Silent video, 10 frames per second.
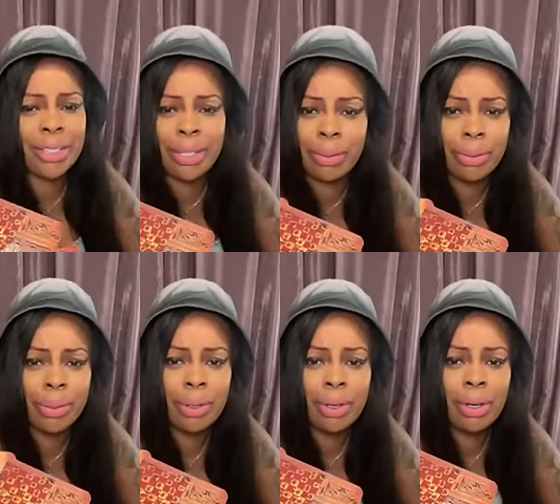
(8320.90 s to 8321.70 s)
to?
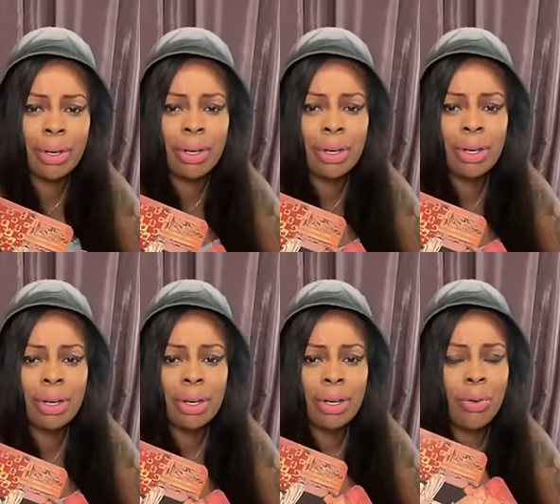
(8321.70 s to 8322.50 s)

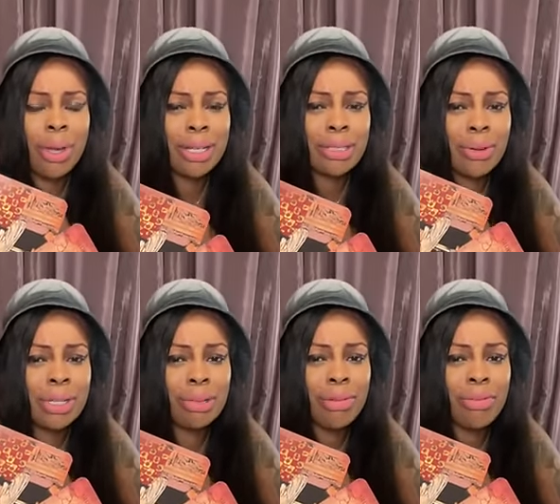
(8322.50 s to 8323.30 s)
Queen of
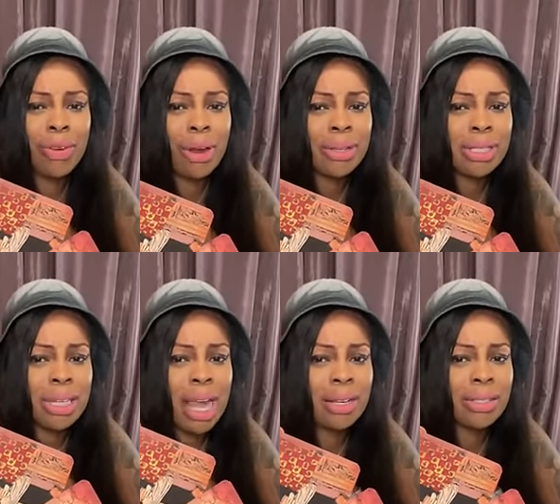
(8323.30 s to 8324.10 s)
Swords in
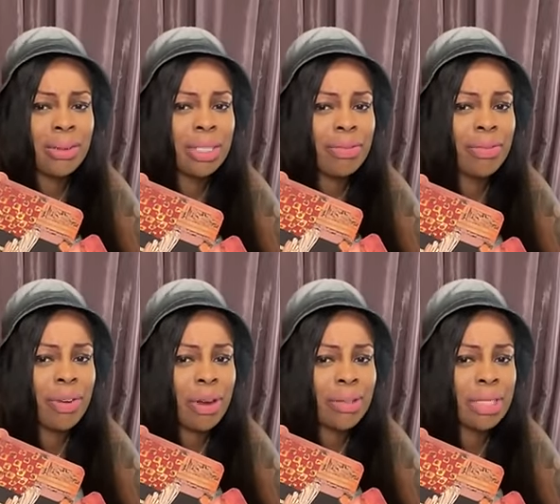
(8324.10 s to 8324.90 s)
reverse, Nine of Swords in
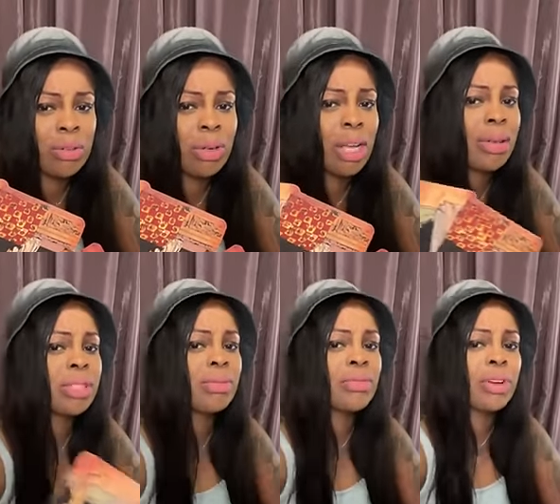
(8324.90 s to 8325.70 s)
reverse, Two of
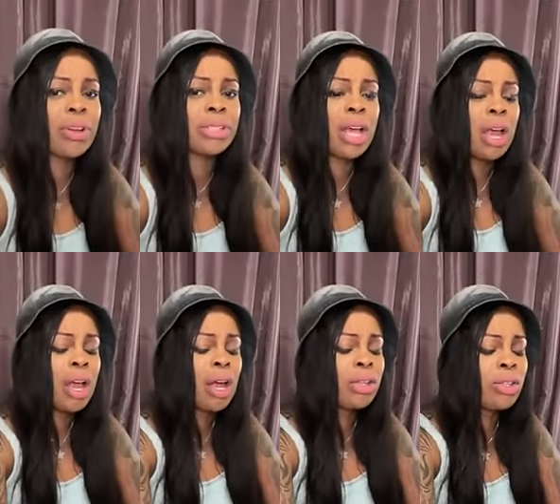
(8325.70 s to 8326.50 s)
Cups in reverse.
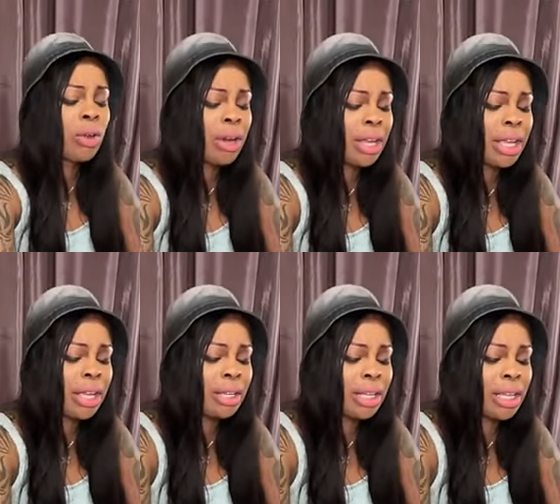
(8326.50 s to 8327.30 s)
You're
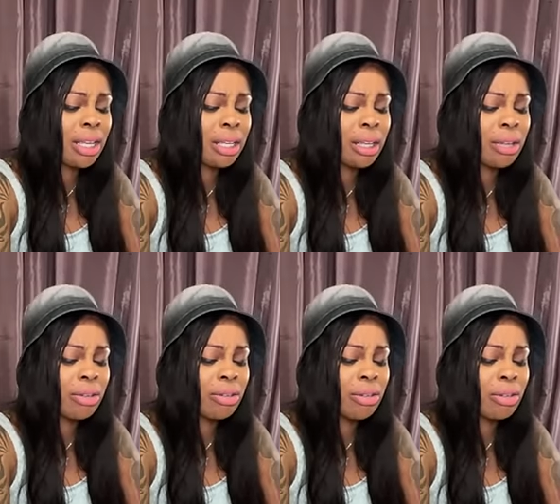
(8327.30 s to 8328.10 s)
healing
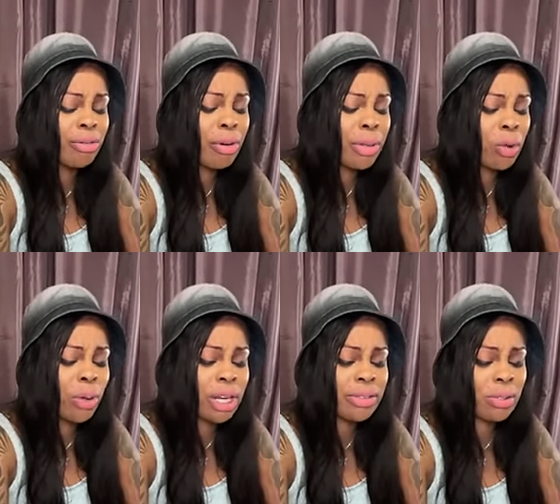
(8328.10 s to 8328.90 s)
from a
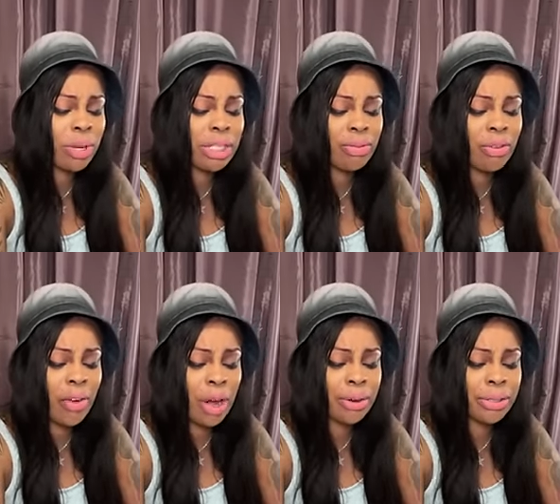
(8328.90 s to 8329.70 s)
Queen of Swords in
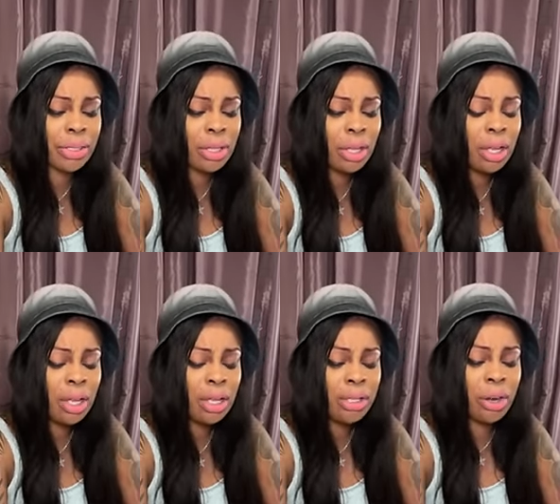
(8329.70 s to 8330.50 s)
reverse.
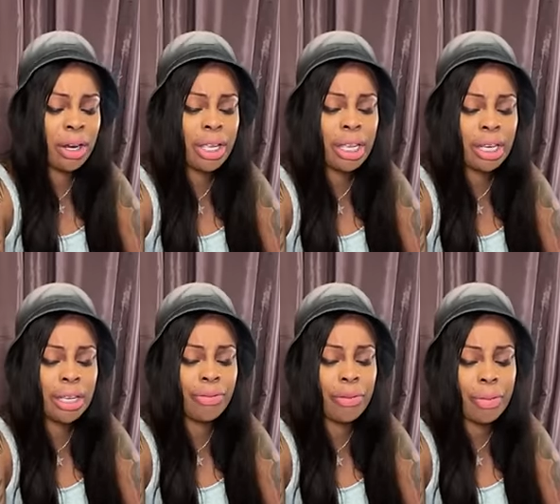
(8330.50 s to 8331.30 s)
You're
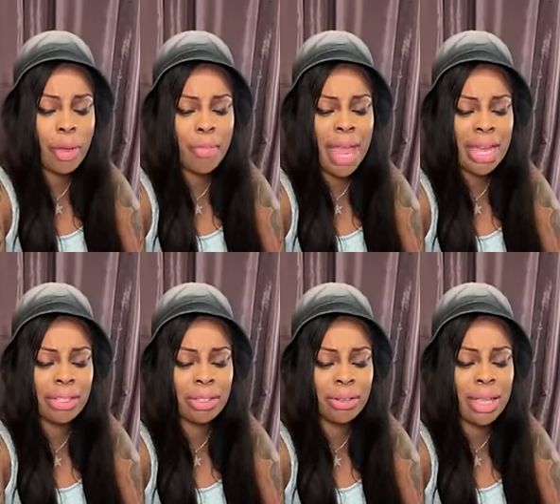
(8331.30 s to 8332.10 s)
healing from a
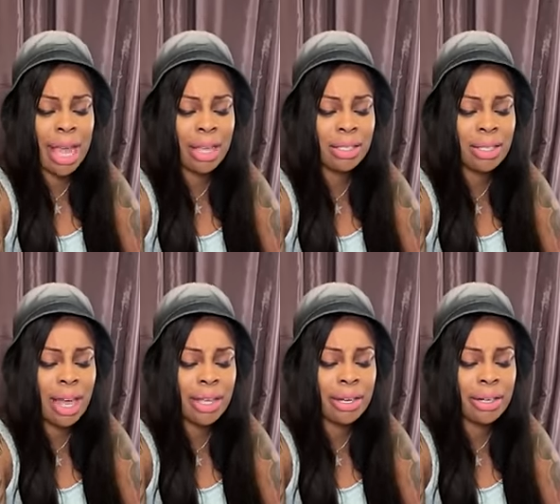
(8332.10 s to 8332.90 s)
master
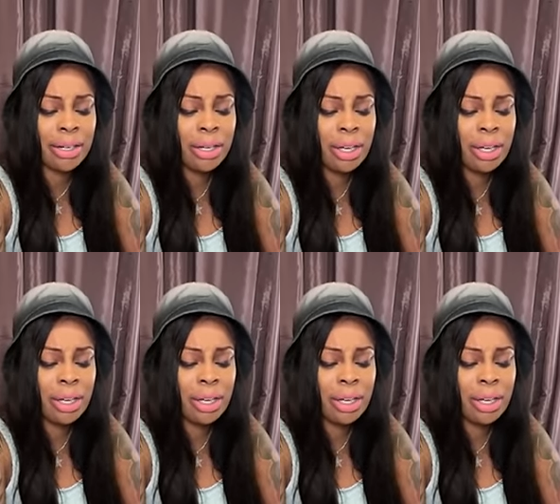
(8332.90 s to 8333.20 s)
gaslighter.